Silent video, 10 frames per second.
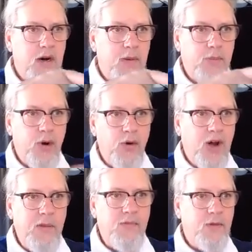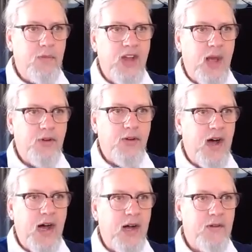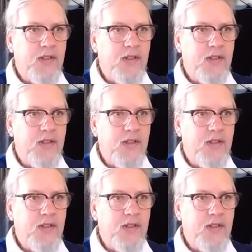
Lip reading: a program from chapter 5,